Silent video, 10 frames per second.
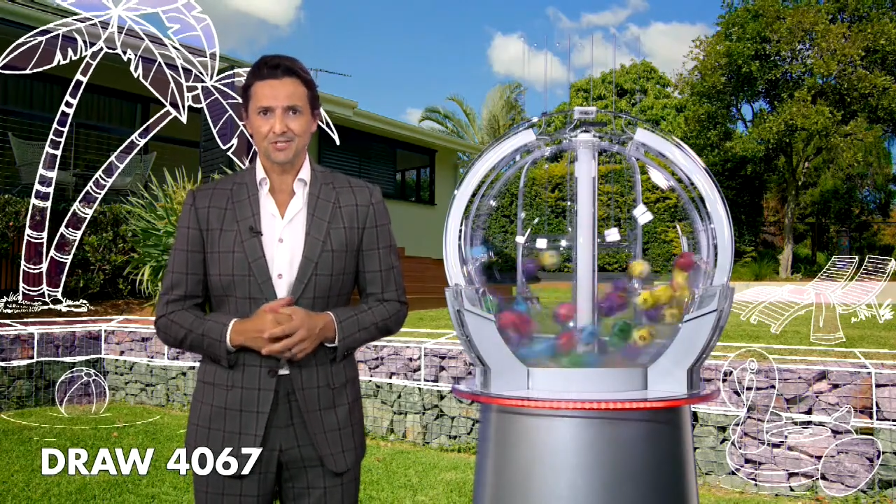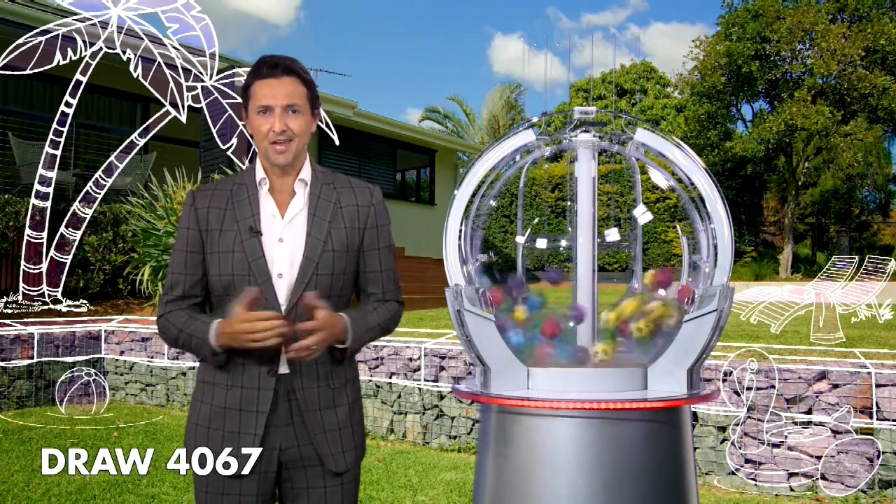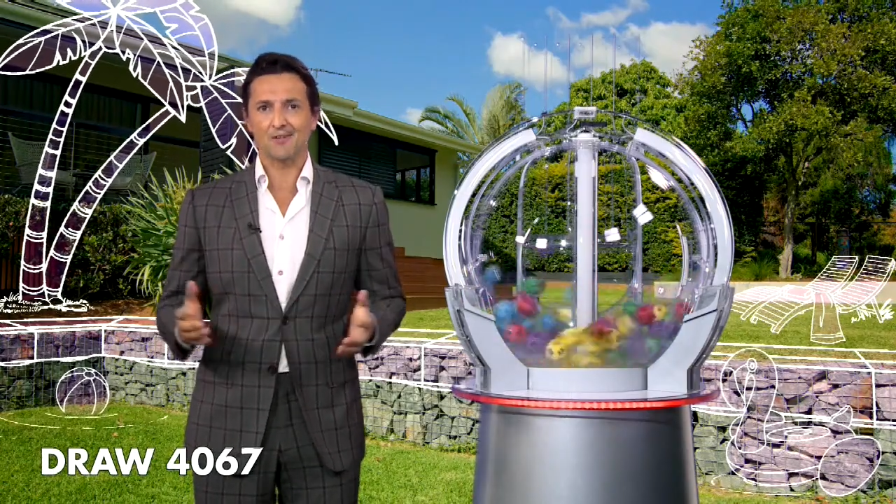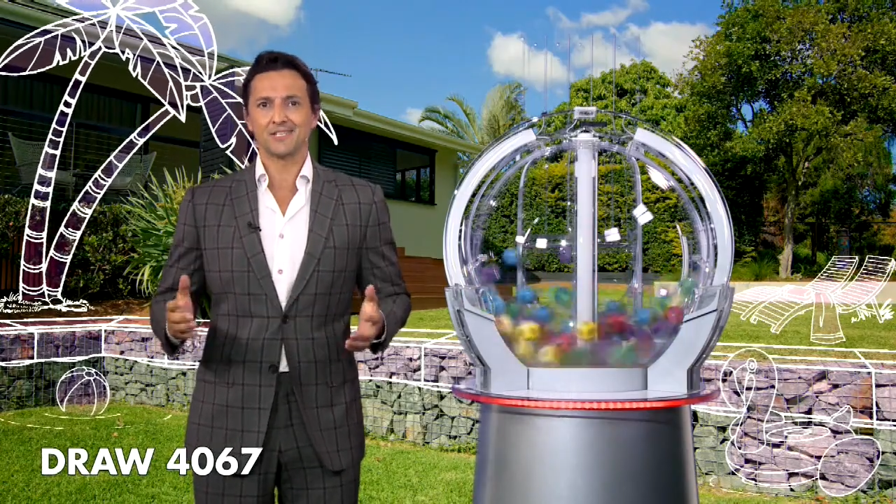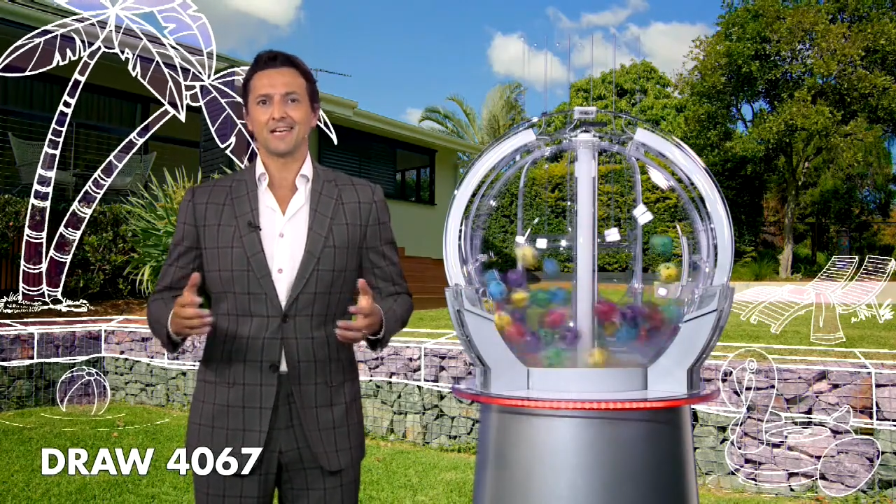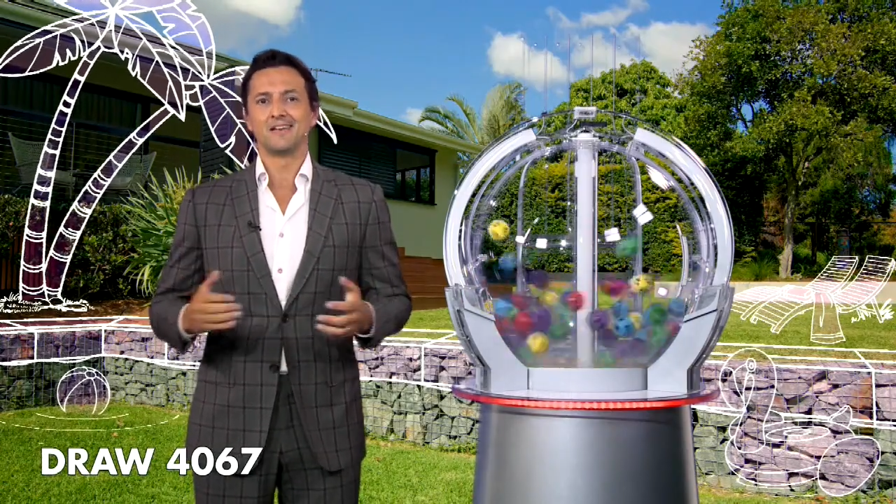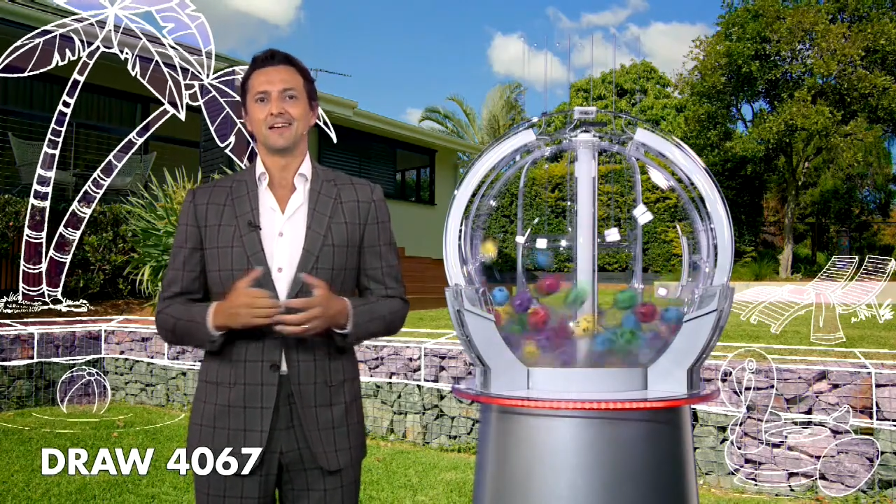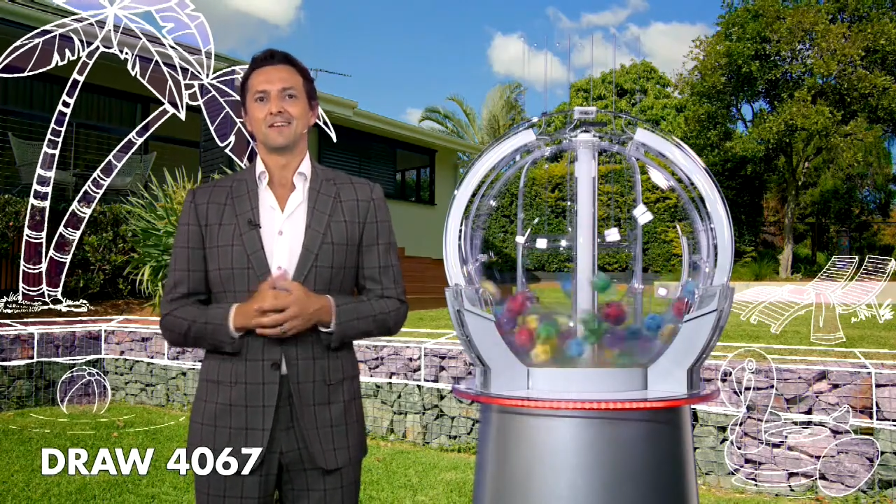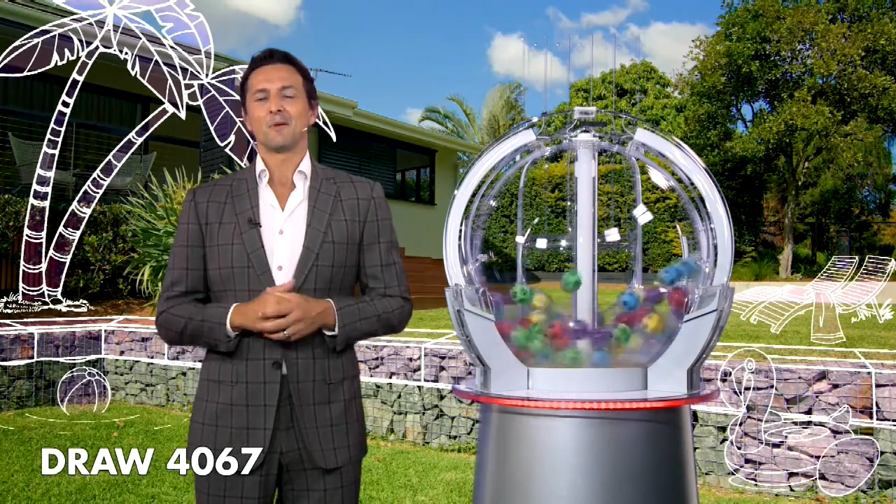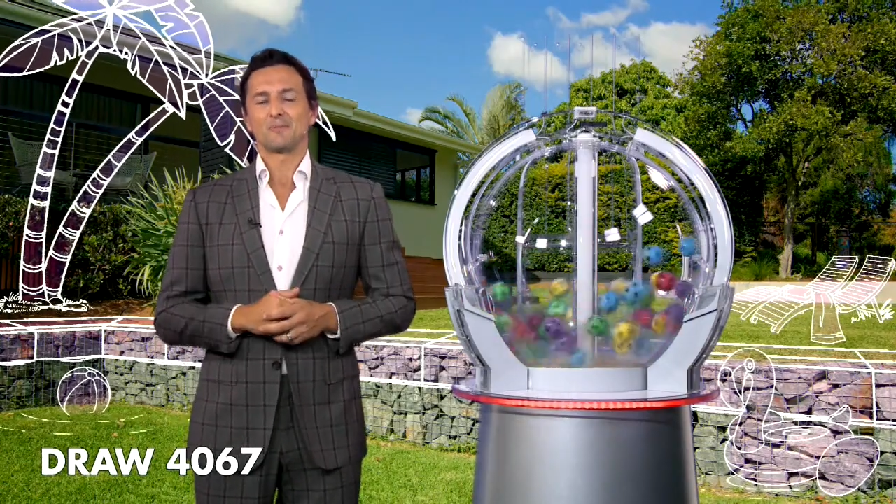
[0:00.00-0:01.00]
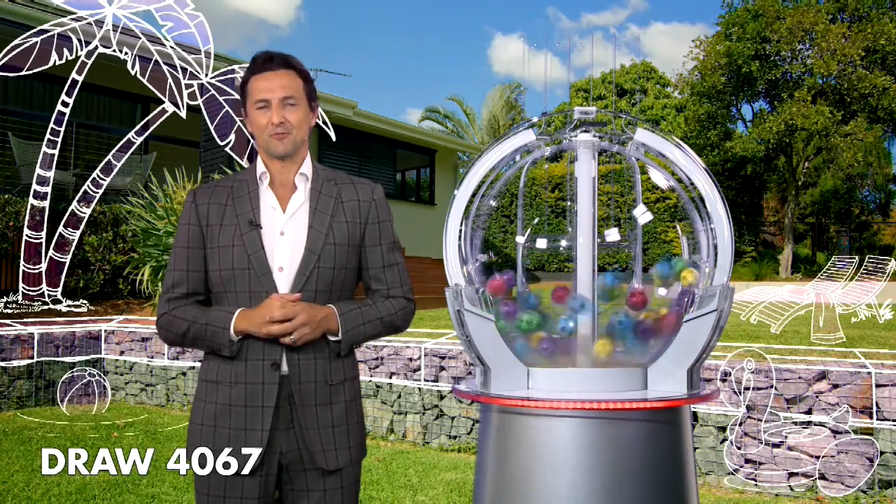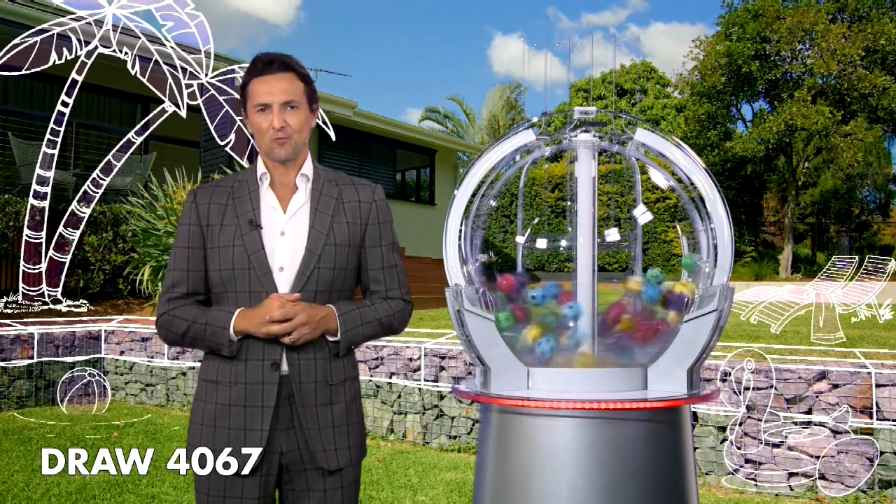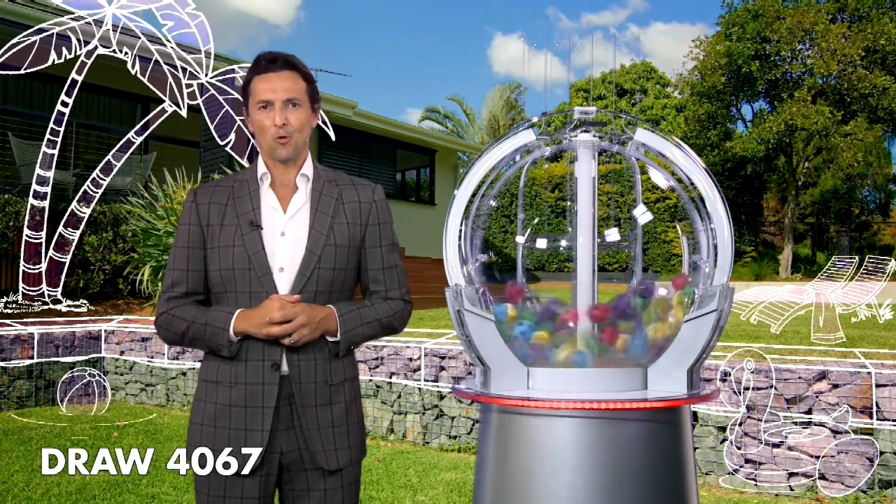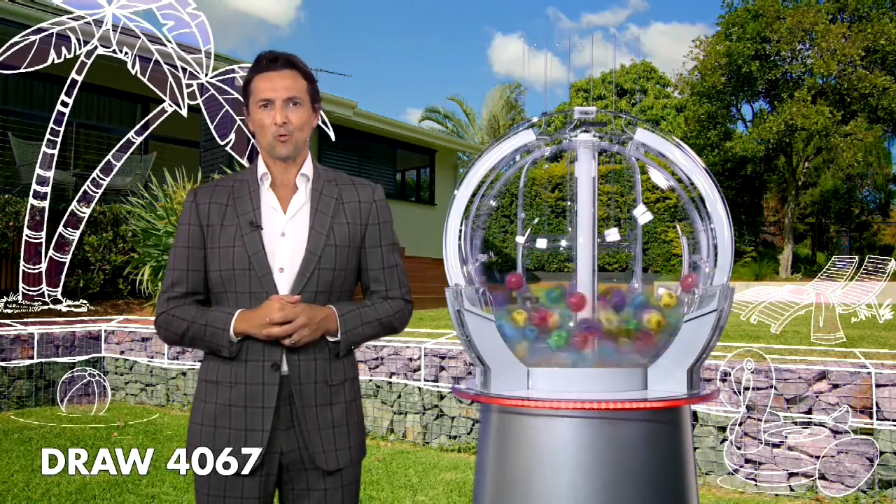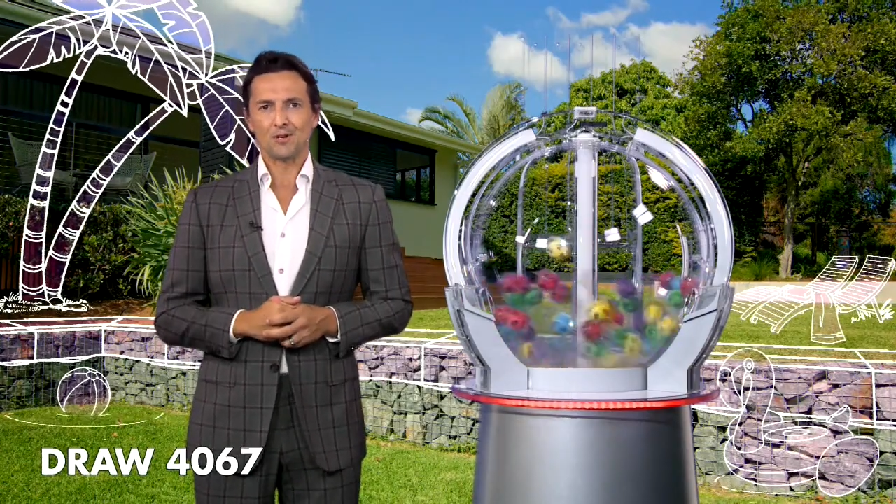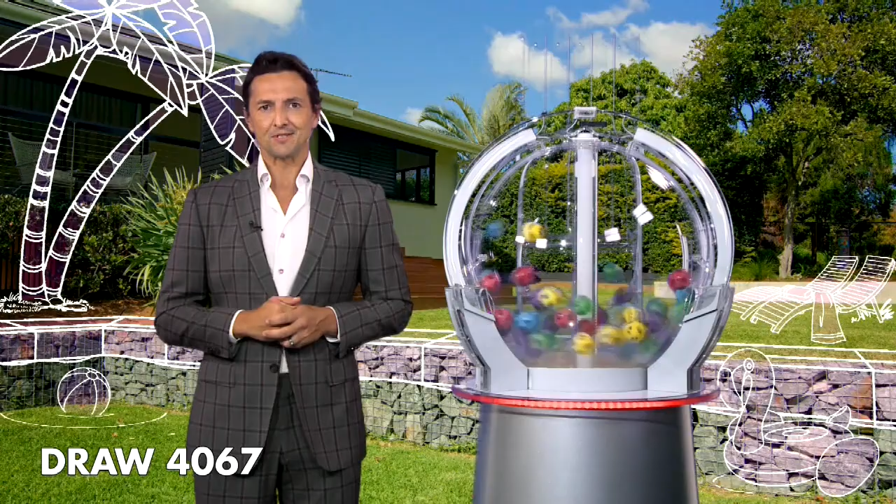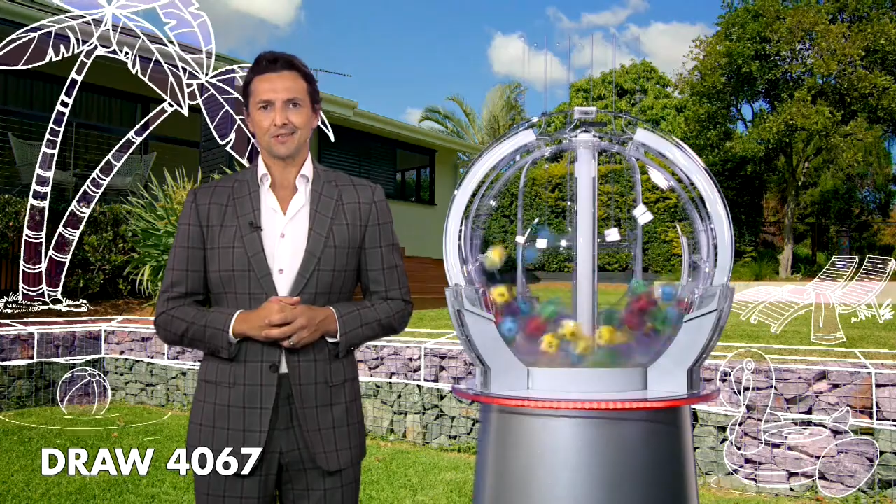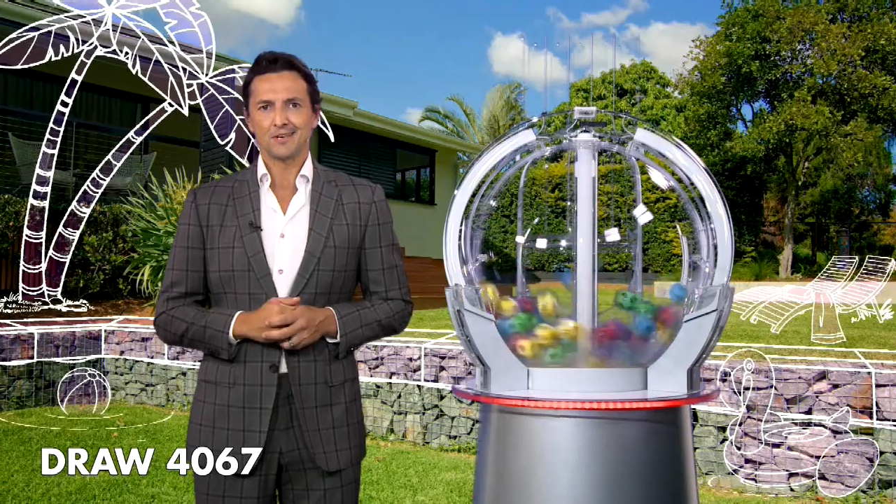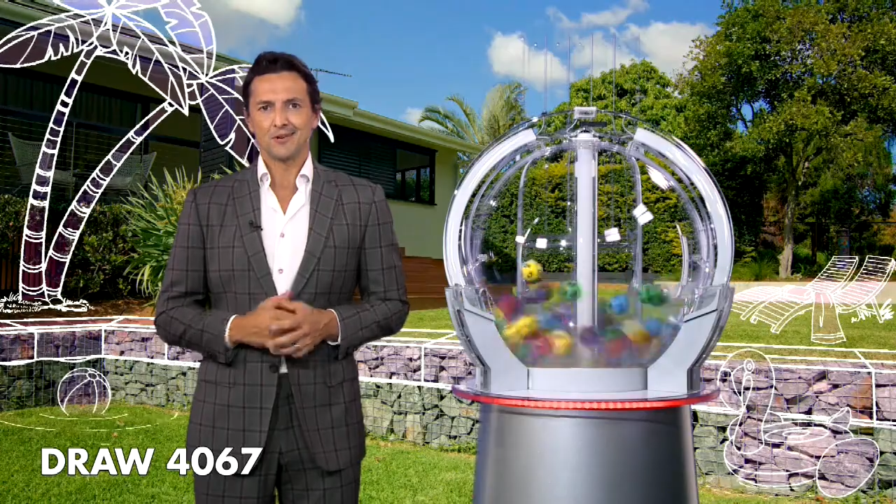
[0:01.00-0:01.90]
guaranteed for up to four winners.